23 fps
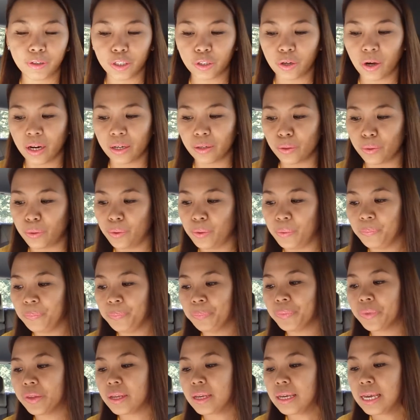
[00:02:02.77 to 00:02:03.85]
of a triangle.
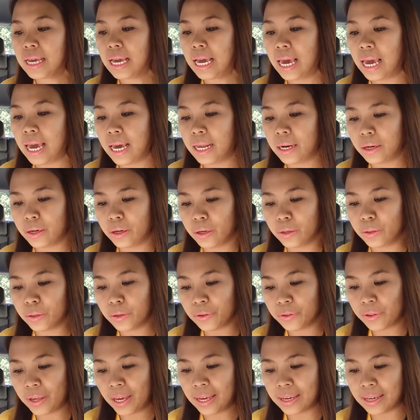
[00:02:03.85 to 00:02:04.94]
And
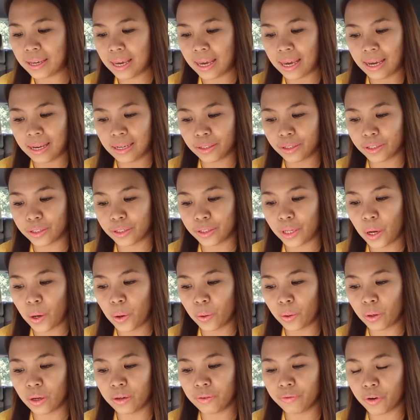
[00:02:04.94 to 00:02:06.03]
another thing is
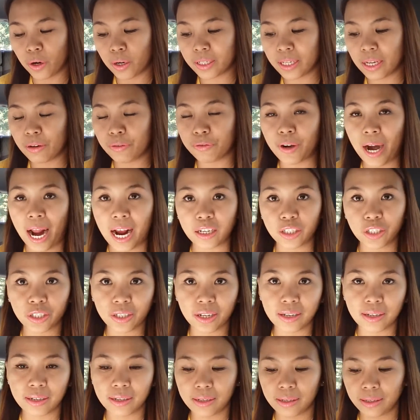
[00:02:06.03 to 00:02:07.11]
no converting
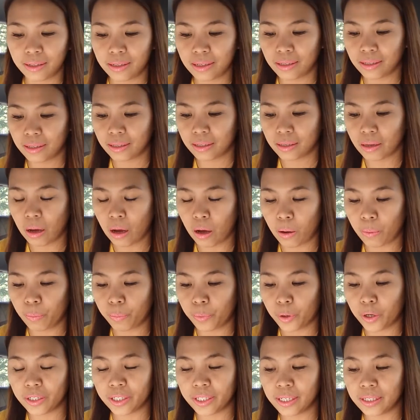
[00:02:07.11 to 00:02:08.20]
fractions, um,
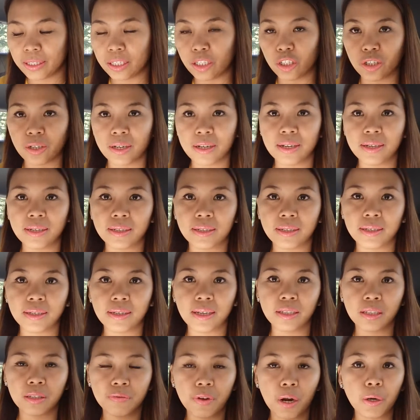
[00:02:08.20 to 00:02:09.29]
percentages.
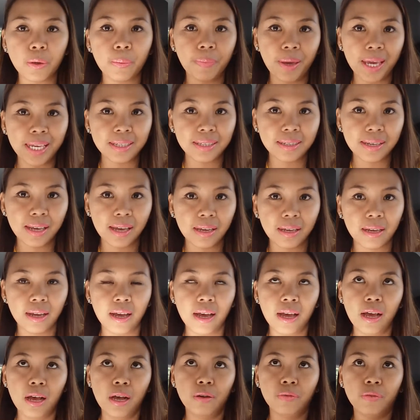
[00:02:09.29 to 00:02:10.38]
It's very basic.
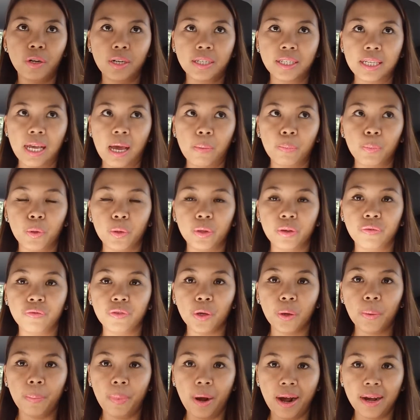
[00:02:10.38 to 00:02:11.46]
For example, if
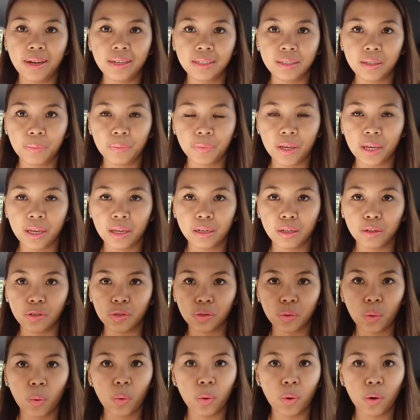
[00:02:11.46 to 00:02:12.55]
you buy something in the
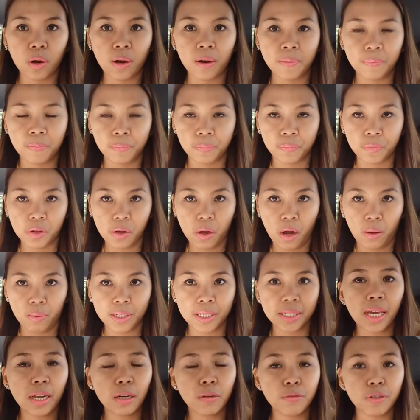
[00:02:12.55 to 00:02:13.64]
store, um, a
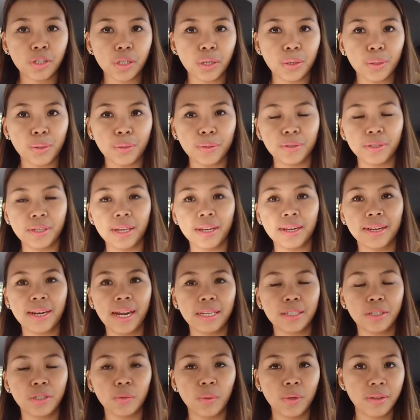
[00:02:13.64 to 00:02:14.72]
set of shoes, and it
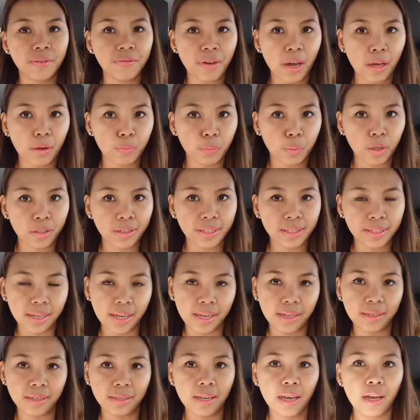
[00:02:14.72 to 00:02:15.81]
has
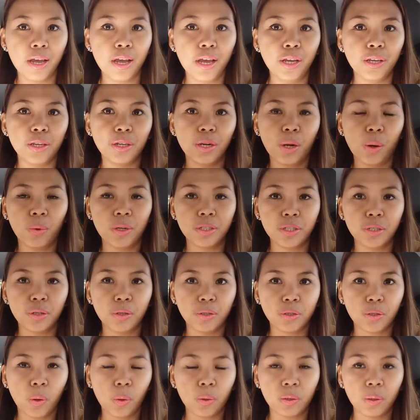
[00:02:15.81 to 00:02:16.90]
25%, you know, what's
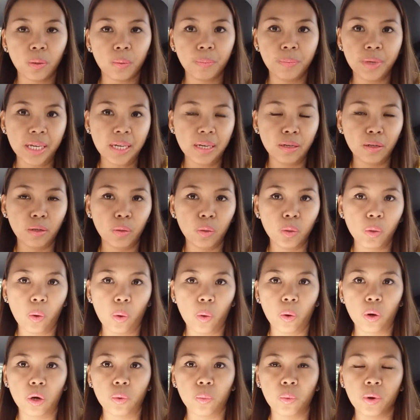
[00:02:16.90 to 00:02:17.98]
your total bill
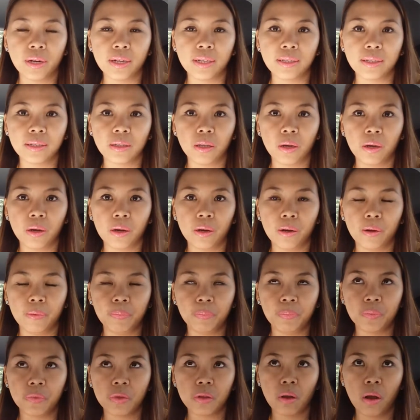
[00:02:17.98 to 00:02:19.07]
or what is the
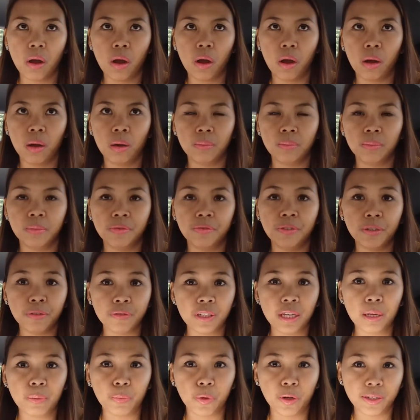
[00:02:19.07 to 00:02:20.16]

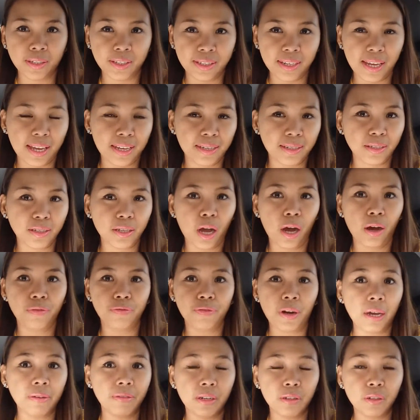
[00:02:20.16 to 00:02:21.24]
15% um, of
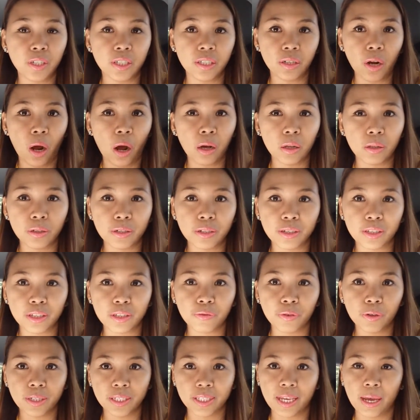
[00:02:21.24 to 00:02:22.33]

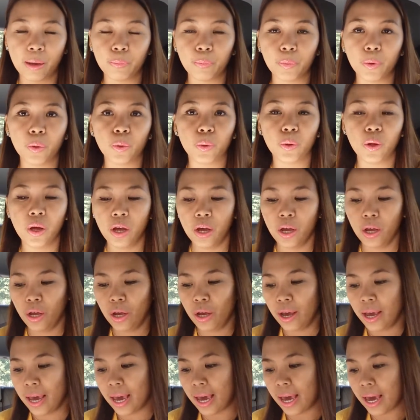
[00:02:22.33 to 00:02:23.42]
$500, for example.
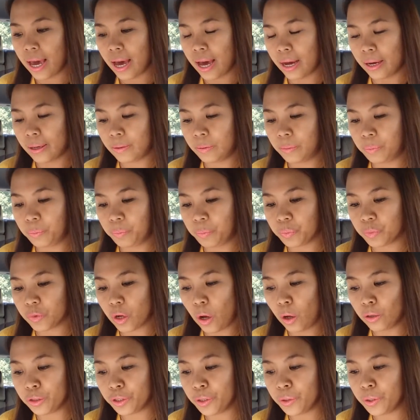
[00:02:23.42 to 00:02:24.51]
And
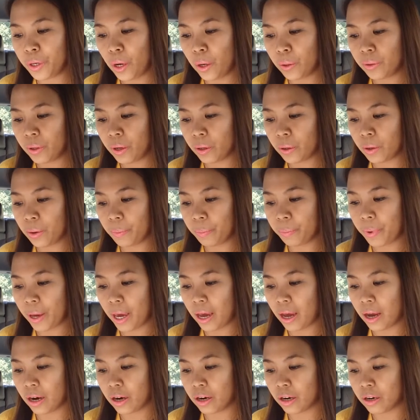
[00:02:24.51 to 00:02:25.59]
also know the
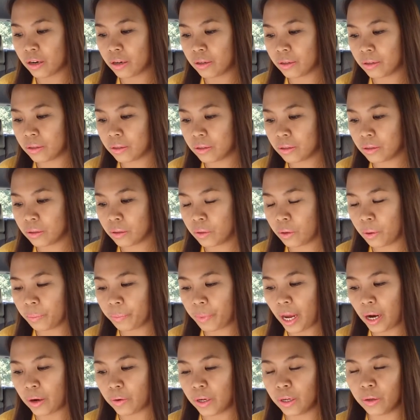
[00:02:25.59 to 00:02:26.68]
compare
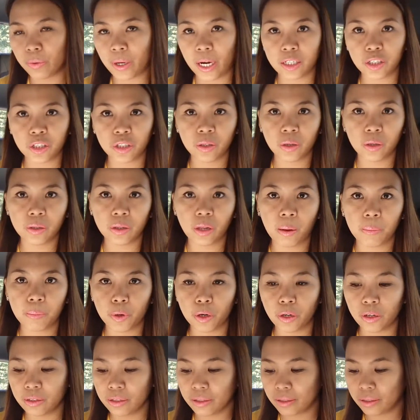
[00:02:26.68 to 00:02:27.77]
comparing rational
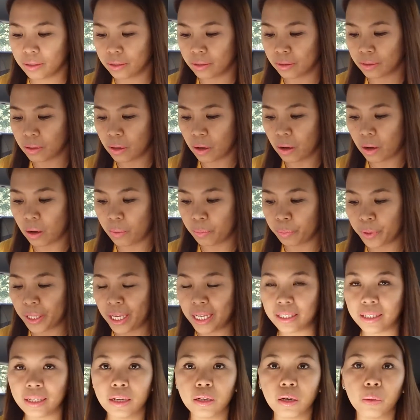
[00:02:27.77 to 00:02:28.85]
numbers um,
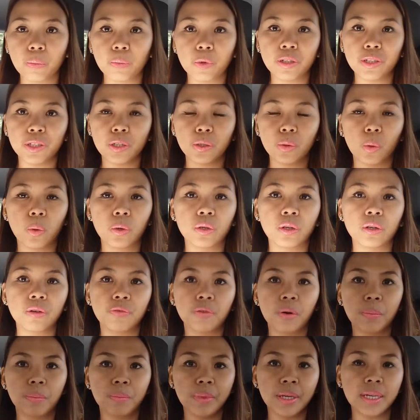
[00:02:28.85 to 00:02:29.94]
placing numbers in order
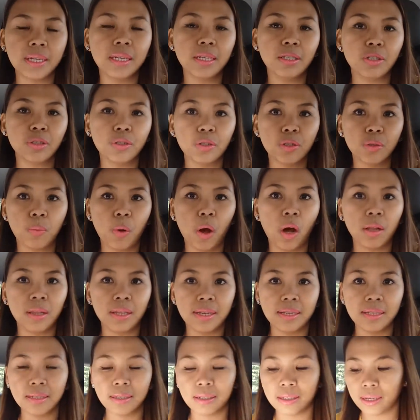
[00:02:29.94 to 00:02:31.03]
from biggest to
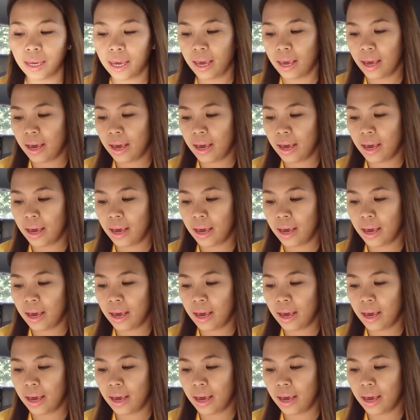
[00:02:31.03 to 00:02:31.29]
smallest